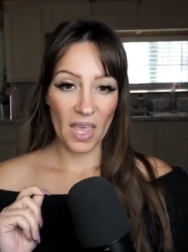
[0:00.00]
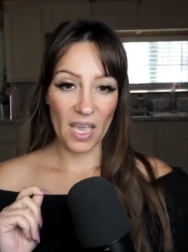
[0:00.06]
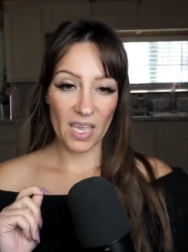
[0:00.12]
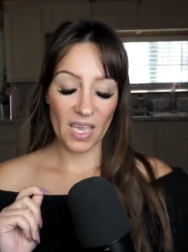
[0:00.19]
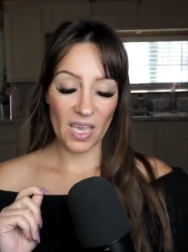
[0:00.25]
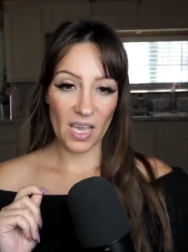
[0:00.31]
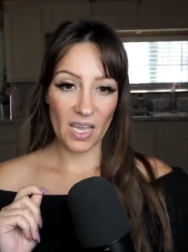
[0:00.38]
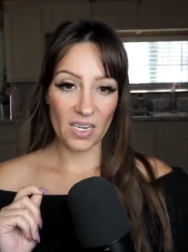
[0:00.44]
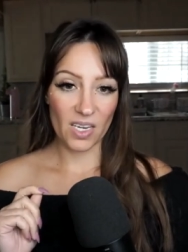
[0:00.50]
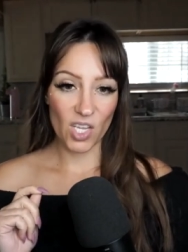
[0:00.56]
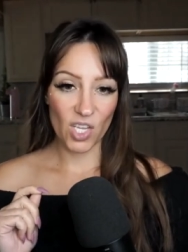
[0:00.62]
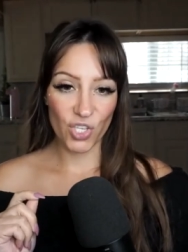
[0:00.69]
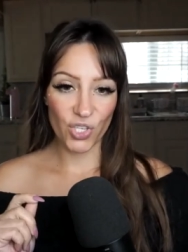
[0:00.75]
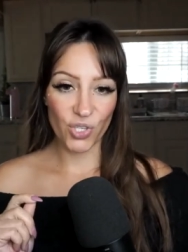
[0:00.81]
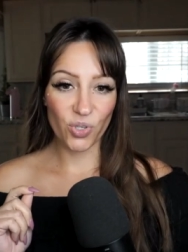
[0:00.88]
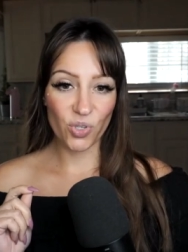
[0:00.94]
and
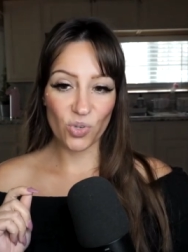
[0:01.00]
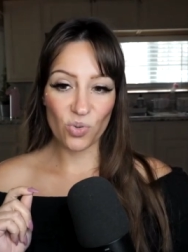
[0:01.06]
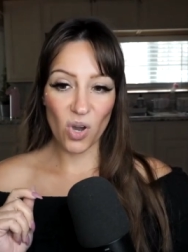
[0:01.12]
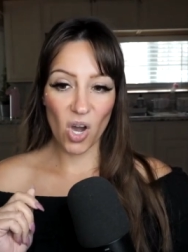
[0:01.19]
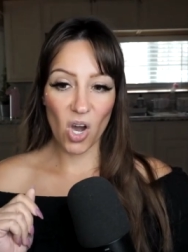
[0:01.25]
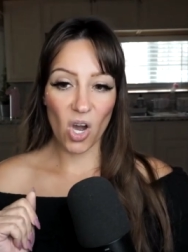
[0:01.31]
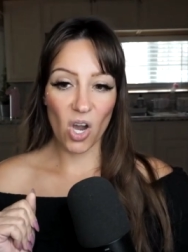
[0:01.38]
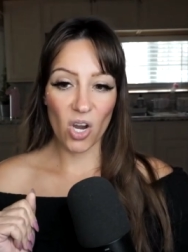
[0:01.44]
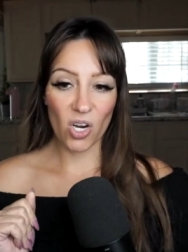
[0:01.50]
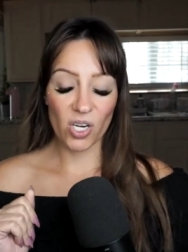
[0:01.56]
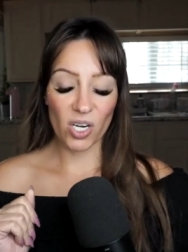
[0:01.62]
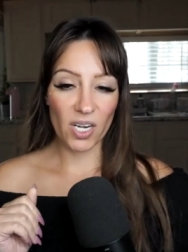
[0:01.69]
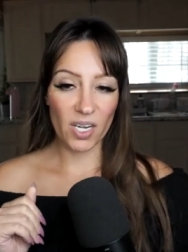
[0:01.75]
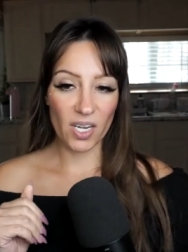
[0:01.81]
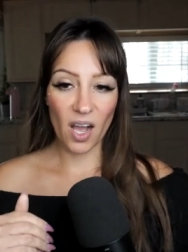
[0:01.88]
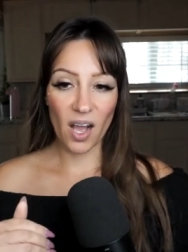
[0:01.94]
you are
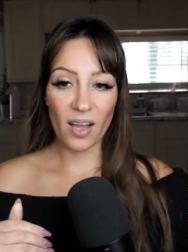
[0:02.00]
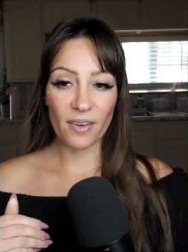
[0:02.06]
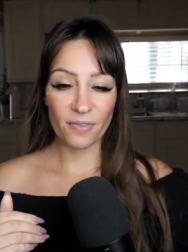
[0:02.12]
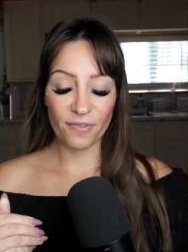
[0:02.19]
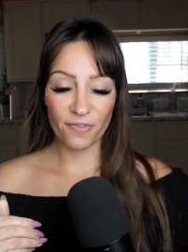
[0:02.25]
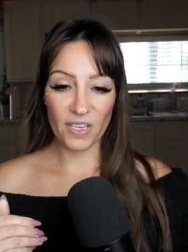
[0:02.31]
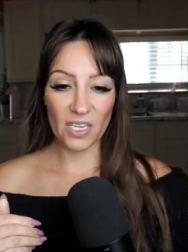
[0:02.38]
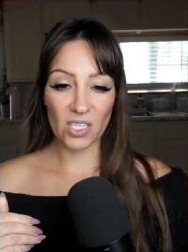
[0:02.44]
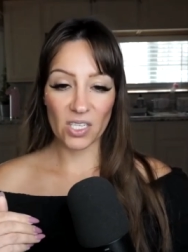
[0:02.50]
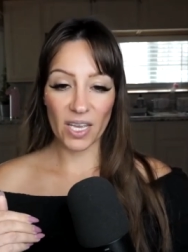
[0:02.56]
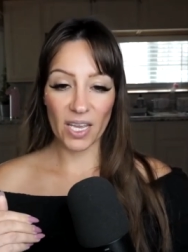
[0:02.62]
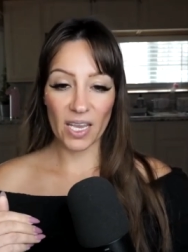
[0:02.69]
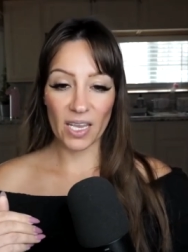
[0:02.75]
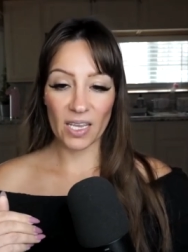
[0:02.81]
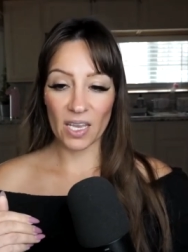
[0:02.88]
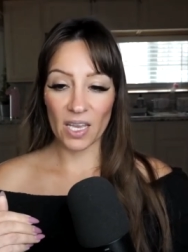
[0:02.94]
not
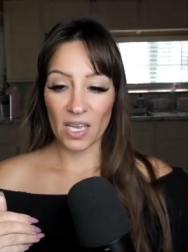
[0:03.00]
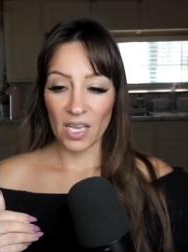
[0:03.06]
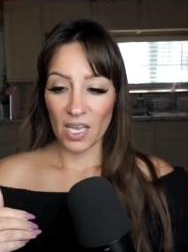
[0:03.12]
feeling